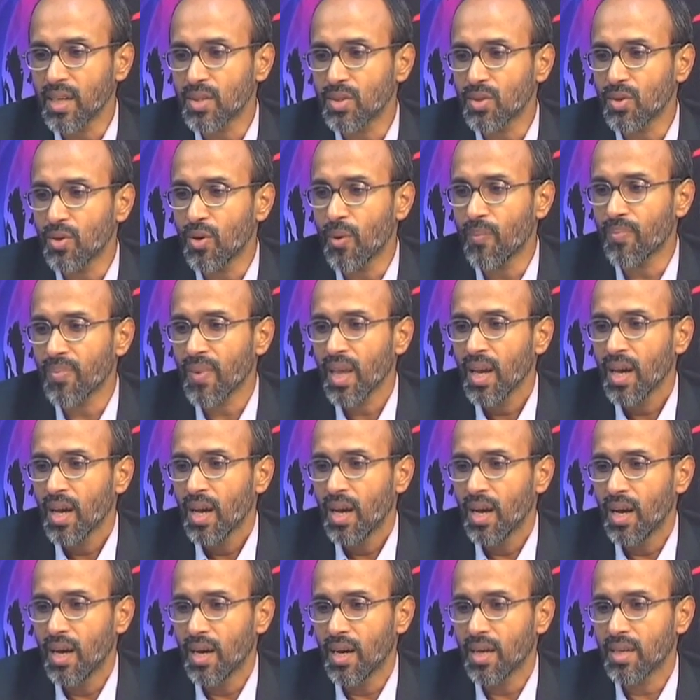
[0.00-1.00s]
So,
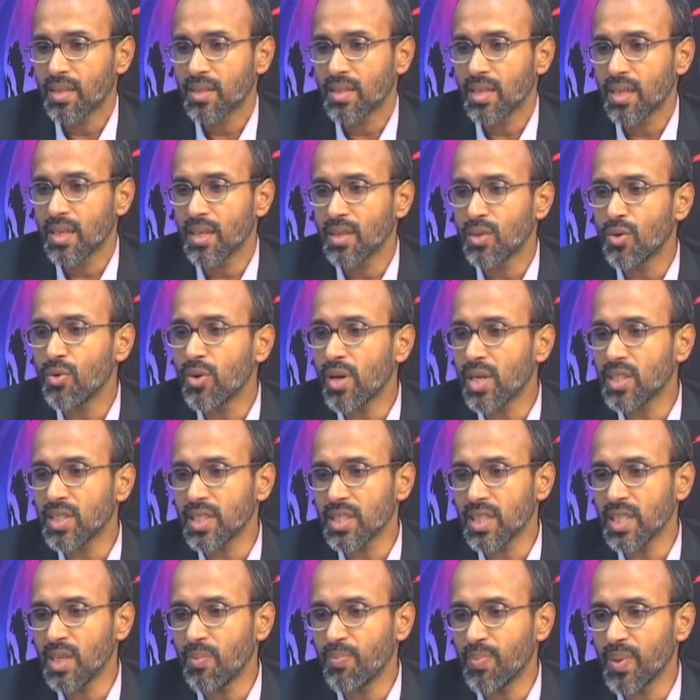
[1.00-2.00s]
the US
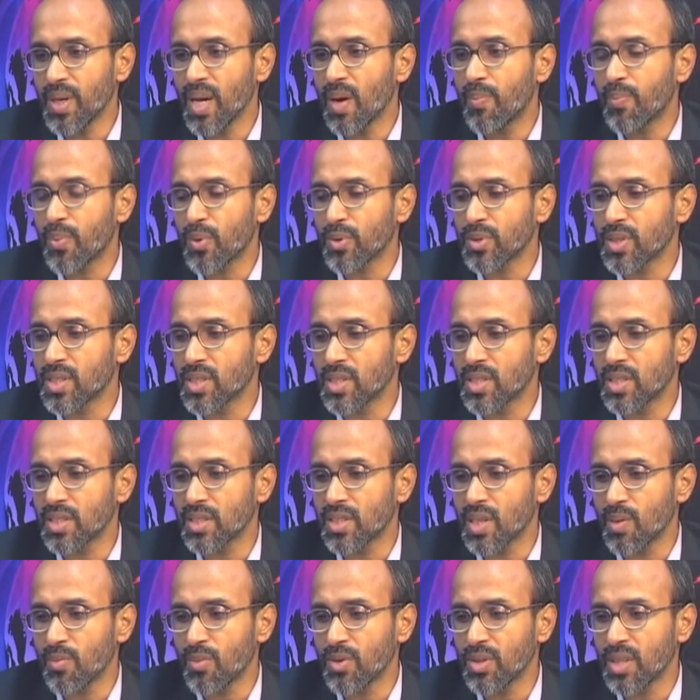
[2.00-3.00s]
EPA approaches,
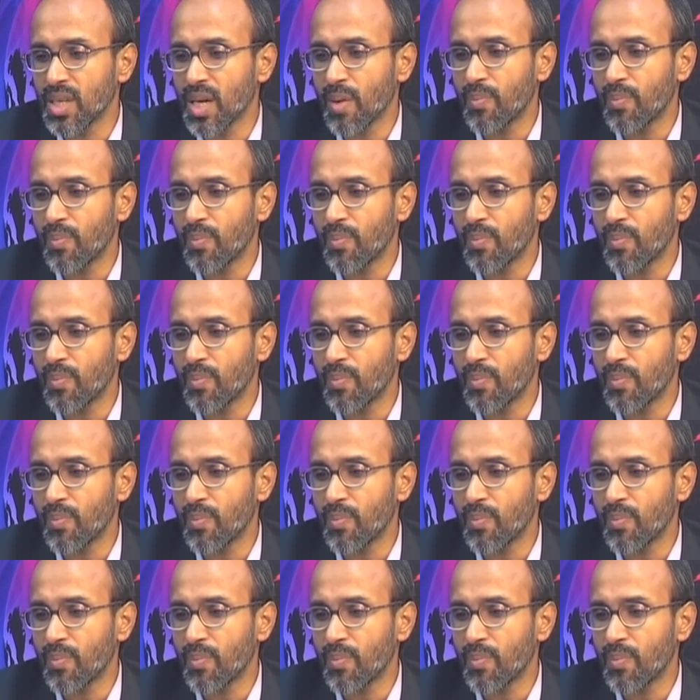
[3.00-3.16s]
some of the